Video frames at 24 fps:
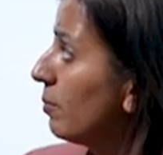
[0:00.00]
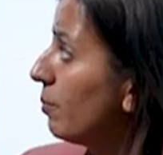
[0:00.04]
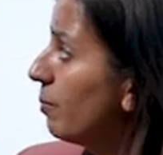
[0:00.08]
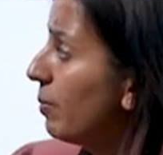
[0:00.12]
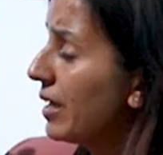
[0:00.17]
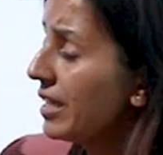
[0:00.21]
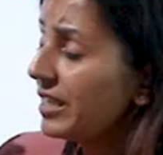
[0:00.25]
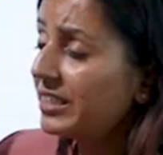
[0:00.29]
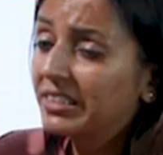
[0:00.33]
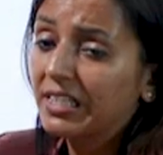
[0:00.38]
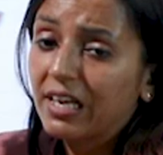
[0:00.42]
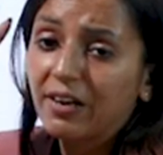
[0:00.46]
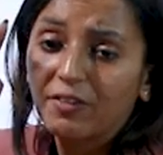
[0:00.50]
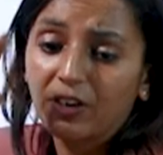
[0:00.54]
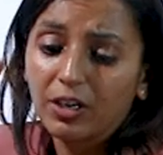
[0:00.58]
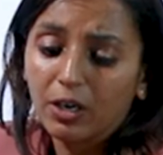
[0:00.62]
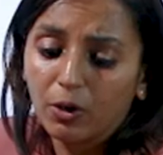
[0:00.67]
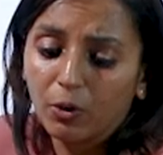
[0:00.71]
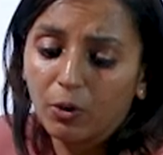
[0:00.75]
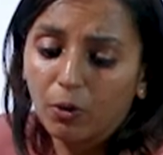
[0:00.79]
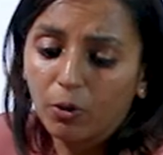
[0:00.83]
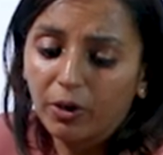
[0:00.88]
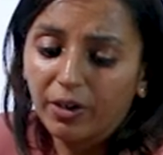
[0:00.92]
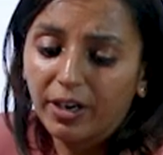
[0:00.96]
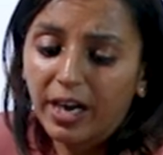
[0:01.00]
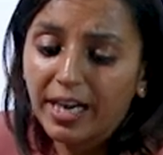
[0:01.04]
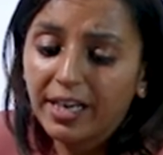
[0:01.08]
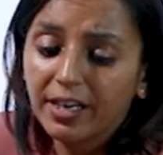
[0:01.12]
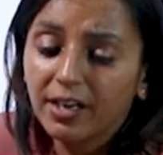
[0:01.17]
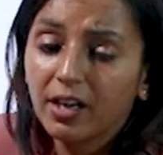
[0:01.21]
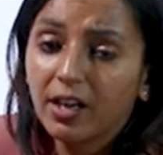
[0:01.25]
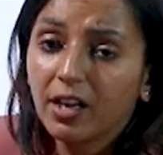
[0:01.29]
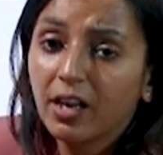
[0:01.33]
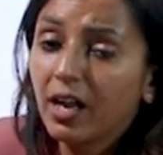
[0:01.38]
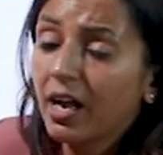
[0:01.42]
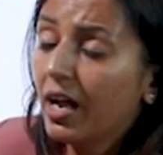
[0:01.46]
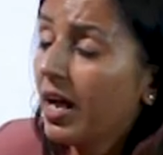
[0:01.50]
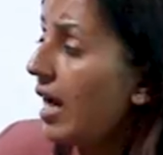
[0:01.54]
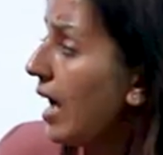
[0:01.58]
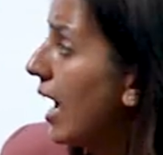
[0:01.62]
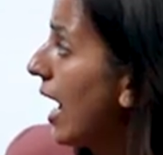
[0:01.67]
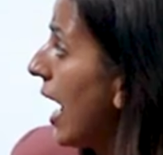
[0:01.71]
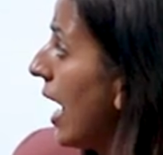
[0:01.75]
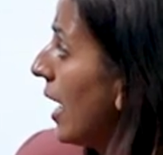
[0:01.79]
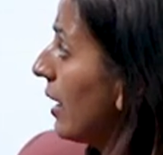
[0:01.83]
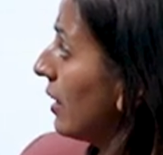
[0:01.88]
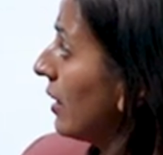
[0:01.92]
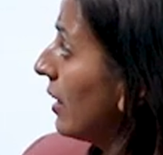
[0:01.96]
Please help me, right?
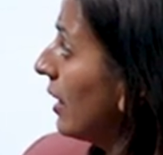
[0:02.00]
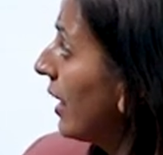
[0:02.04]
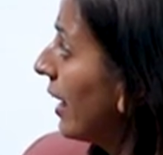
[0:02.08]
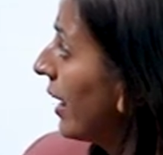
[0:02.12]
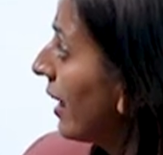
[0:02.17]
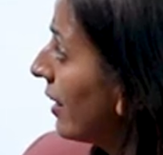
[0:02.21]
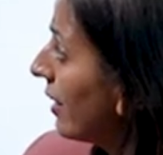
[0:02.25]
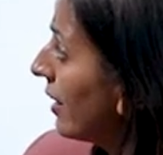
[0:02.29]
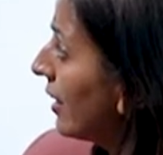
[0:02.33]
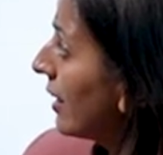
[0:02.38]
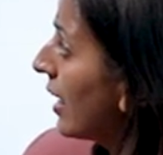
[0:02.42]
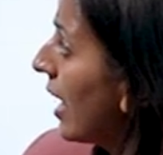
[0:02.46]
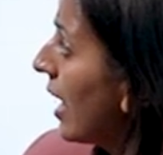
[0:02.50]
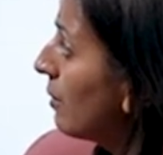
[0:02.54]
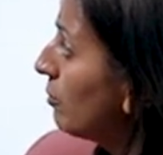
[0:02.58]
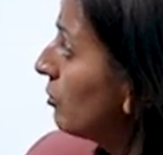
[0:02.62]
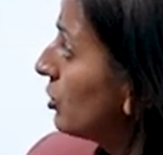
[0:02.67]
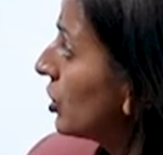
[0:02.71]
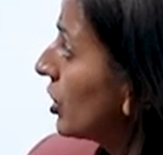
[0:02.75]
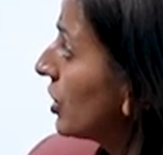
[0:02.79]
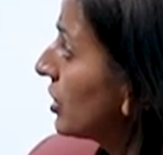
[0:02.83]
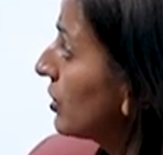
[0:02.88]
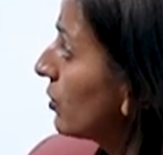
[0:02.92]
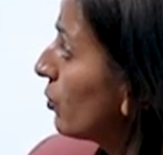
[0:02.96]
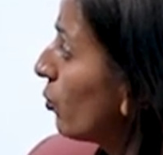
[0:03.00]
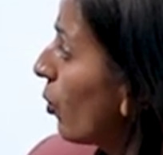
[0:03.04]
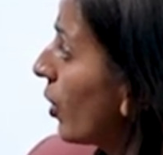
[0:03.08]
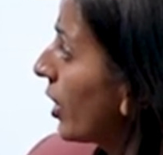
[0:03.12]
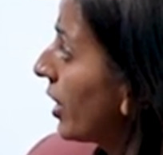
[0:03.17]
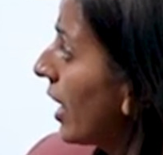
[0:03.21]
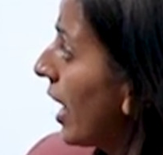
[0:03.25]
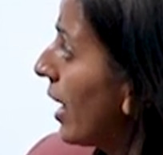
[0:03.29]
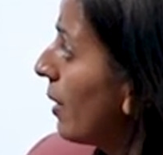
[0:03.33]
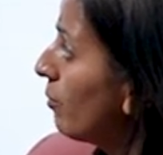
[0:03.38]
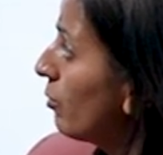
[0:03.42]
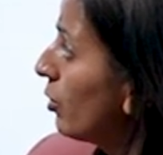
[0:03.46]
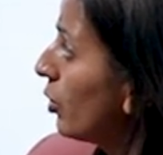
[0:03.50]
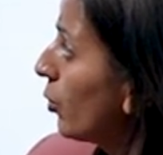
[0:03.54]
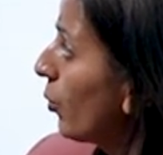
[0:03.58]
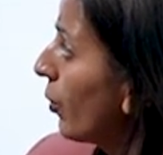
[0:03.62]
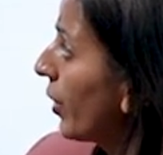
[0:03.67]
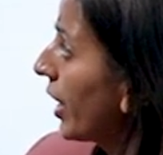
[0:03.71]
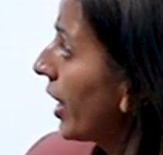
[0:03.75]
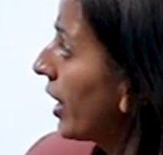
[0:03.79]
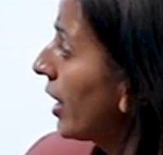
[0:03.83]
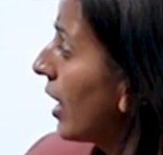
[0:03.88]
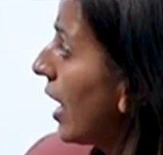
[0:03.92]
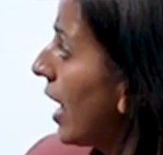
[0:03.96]
And here I am just what I am
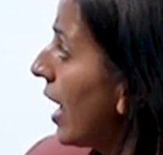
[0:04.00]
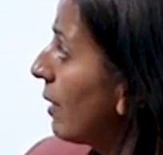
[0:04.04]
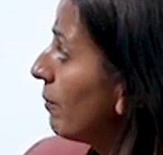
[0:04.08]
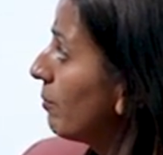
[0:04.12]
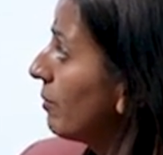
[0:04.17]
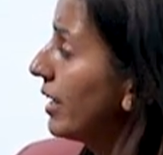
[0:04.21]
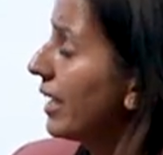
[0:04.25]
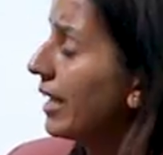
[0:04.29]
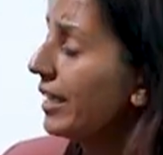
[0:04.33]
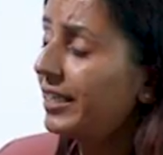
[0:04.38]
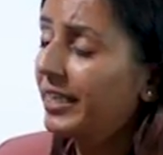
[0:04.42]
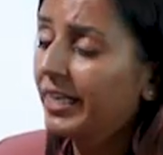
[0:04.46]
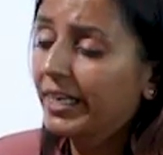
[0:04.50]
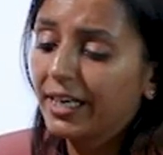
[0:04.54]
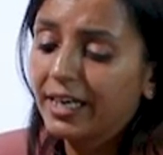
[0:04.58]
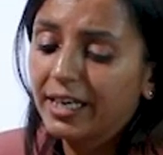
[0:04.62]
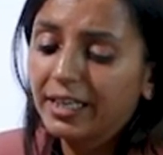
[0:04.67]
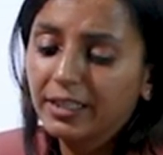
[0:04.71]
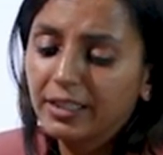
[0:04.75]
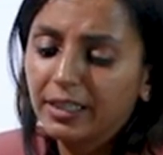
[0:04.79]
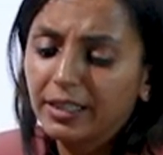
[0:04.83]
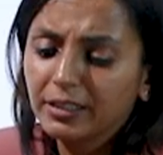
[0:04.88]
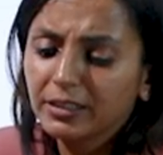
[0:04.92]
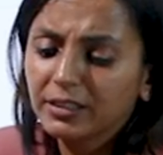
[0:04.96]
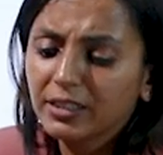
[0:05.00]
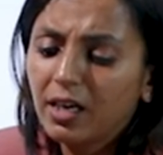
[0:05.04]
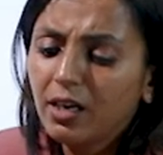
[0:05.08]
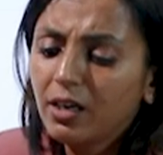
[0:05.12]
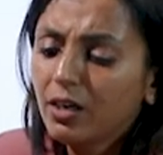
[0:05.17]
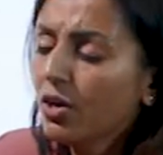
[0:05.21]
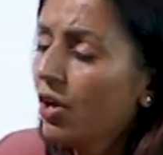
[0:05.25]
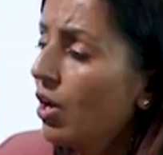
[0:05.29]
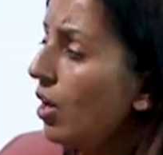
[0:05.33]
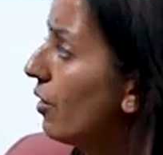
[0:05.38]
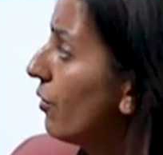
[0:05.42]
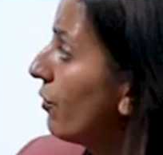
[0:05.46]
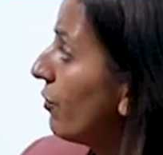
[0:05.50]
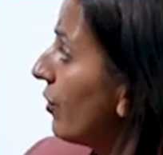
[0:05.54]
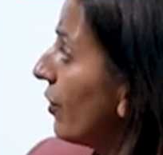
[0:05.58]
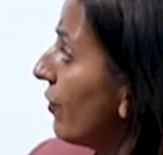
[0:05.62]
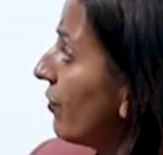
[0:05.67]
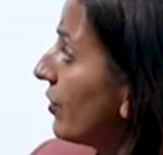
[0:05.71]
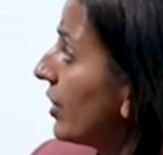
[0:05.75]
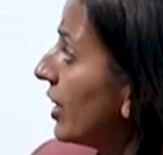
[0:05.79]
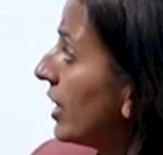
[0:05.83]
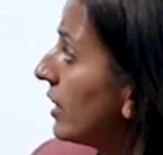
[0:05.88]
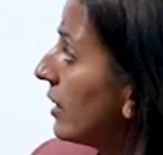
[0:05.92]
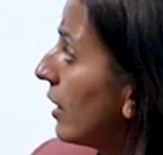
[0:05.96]
doing, I am getting it is a
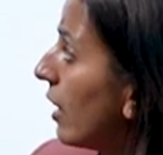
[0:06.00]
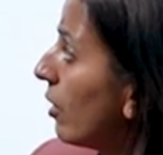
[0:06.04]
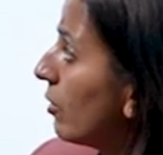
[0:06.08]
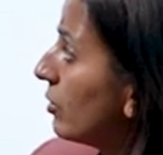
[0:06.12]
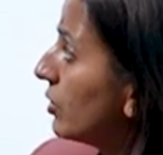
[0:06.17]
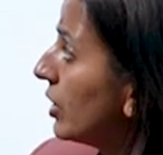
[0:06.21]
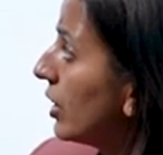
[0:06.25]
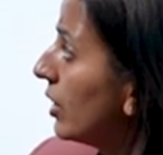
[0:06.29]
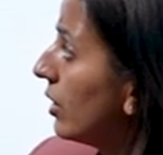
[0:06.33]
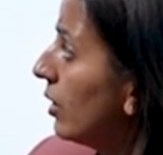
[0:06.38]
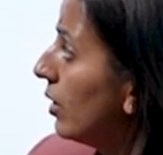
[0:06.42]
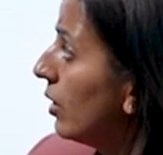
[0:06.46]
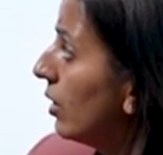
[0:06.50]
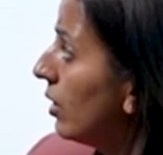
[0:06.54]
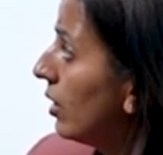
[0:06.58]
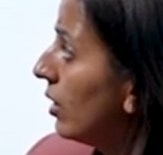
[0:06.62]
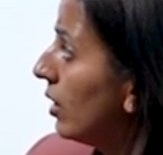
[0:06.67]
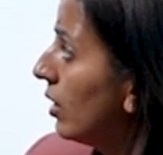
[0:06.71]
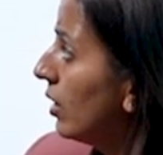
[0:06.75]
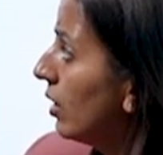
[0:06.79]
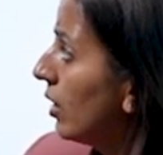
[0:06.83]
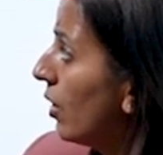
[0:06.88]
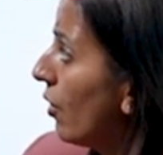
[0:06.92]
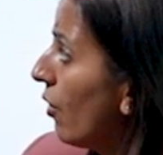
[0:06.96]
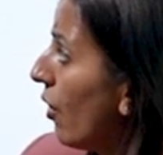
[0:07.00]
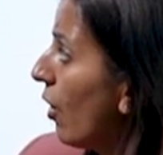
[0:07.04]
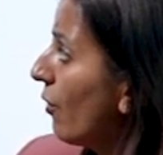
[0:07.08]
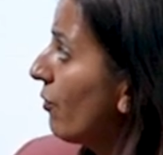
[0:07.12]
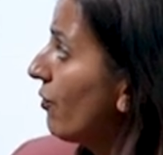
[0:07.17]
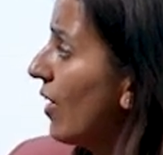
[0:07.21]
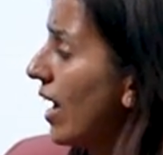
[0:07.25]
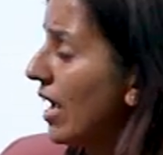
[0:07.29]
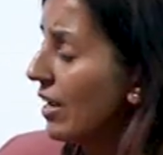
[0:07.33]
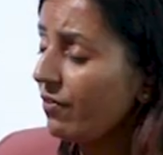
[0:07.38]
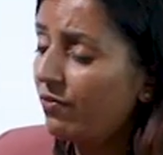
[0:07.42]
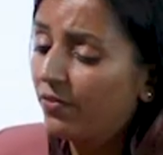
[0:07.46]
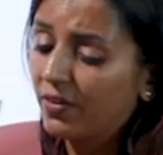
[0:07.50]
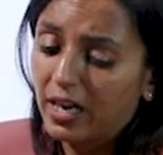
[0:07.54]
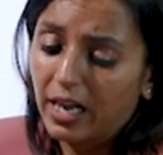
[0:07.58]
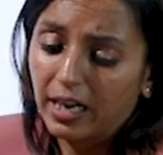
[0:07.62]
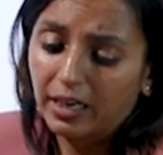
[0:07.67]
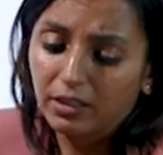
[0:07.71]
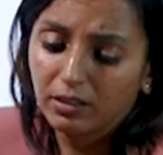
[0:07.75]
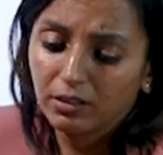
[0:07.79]
50,000 or 5.